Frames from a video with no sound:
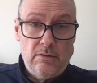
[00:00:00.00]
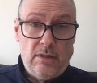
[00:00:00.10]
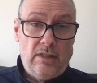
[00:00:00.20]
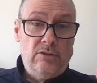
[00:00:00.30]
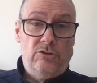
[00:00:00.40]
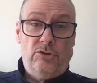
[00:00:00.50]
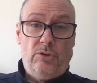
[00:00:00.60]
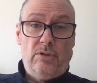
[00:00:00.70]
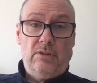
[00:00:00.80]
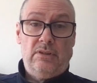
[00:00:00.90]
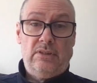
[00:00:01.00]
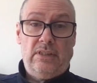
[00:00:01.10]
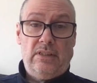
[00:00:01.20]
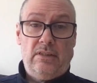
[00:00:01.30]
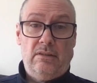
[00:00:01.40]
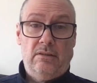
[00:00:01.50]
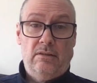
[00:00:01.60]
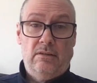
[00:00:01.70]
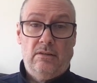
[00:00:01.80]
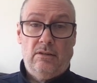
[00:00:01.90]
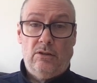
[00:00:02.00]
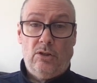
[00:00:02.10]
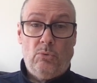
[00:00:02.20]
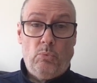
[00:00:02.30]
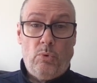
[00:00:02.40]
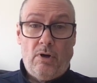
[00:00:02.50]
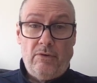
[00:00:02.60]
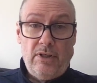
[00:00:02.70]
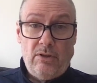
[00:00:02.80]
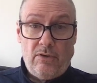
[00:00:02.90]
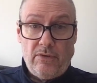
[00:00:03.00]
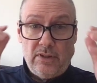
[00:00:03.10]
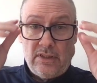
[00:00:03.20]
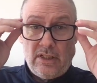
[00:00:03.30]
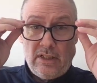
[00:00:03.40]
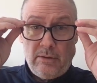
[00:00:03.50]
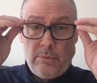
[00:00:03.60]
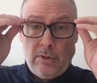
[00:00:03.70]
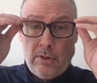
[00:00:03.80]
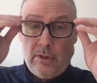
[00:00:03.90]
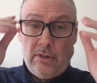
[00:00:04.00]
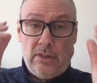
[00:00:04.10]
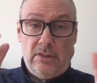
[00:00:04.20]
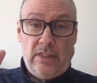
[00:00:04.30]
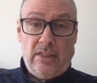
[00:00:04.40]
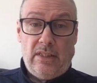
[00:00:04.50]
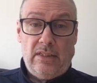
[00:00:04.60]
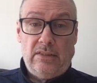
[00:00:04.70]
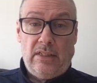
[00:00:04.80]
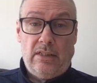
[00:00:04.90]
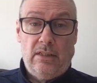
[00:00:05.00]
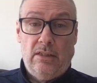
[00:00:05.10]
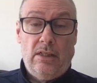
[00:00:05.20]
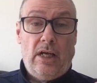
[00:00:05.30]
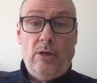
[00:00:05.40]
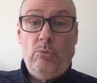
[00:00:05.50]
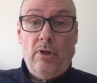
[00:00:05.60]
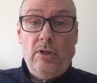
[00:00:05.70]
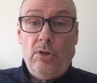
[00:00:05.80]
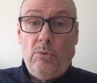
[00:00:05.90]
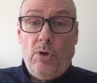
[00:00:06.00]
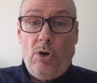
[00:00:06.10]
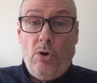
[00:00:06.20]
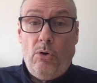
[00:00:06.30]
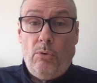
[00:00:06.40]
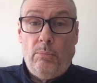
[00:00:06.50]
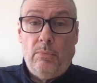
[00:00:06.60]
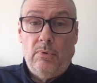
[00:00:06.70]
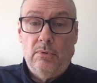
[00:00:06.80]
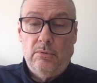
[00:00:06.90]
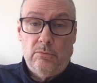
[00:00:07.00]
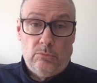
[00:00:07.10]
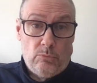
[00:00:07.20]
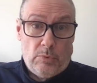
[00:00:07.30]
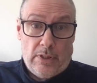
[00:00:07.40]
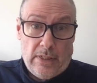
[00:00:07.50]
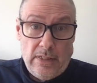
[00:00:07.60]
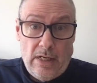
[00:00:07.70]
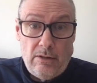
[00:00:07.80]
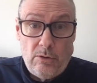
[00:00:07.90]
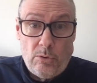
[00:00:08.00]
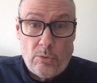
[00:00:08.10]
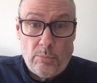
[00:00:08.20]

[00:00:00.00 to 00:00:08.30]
uncertainty. They're worried all the time. They say things like, I want to go home, when they are home.